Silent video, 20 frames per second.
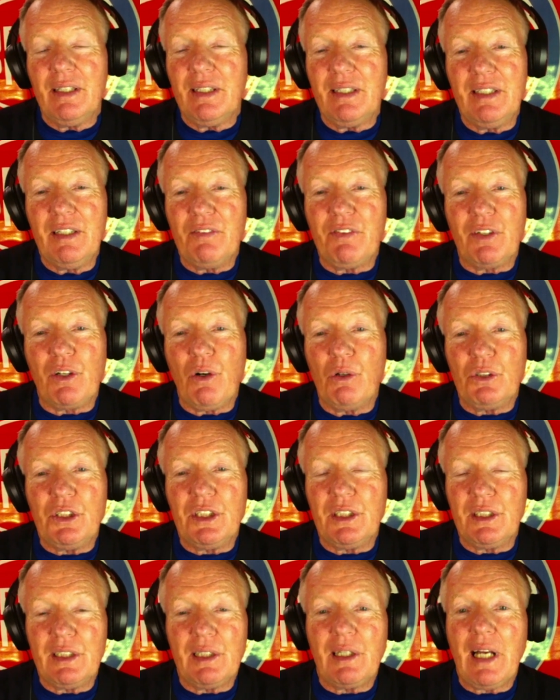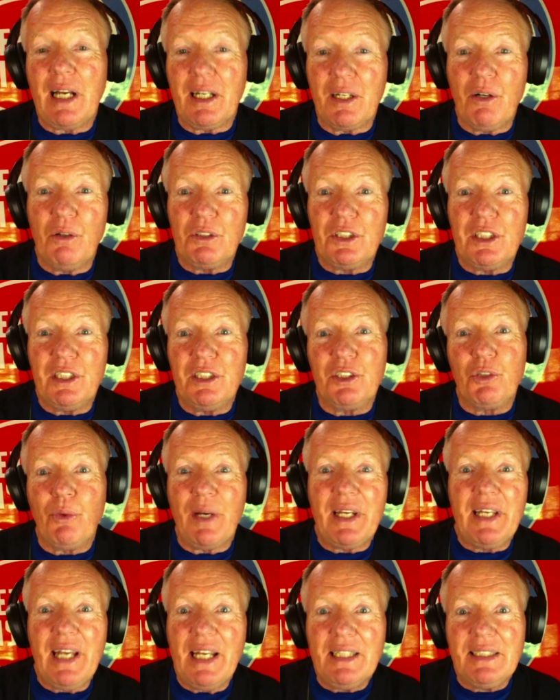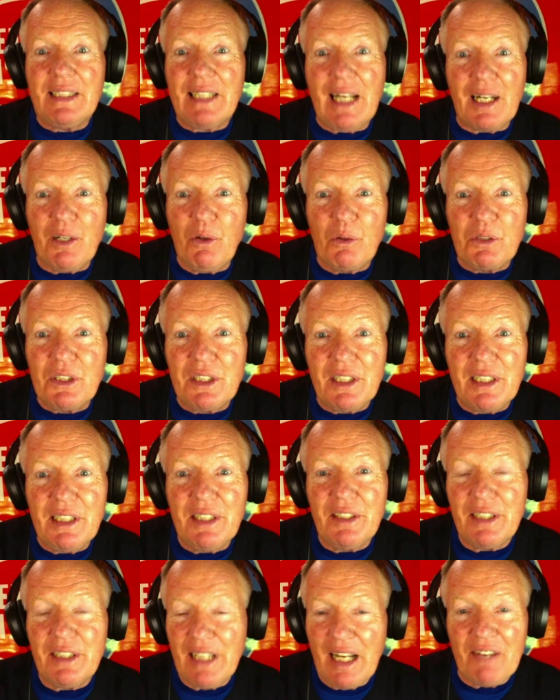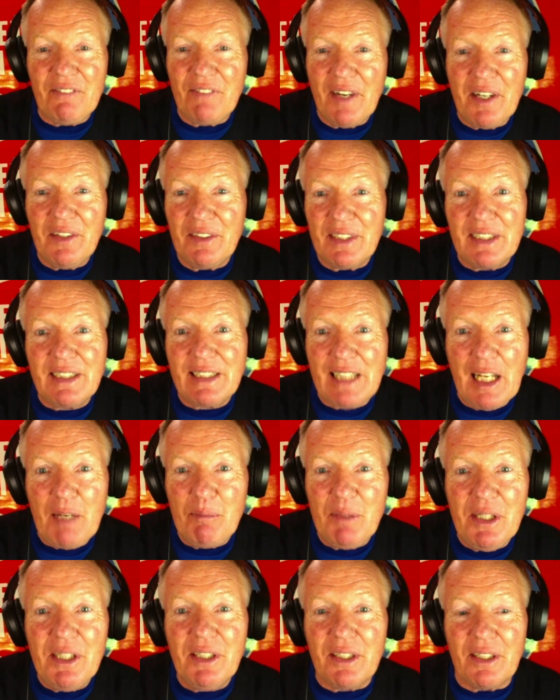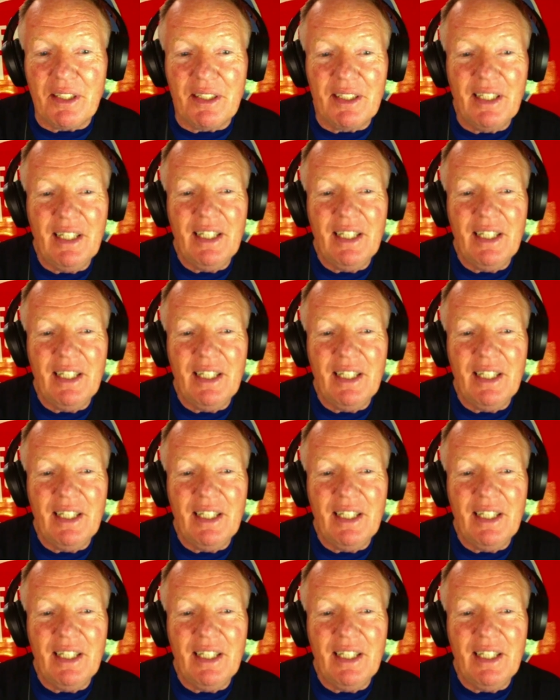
different coaches that got coach of the year. Dwayne Casey got coach of the year and got fired the same year.